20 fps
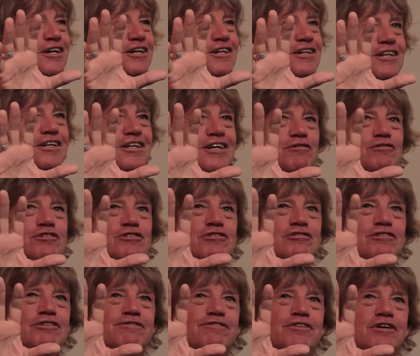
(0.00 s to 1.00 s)
They were
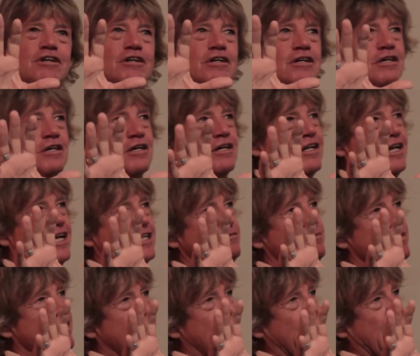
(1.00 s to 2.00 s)
sort of not got there to
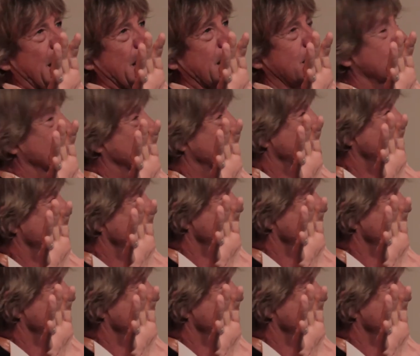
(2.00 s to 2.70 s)
be at that angle.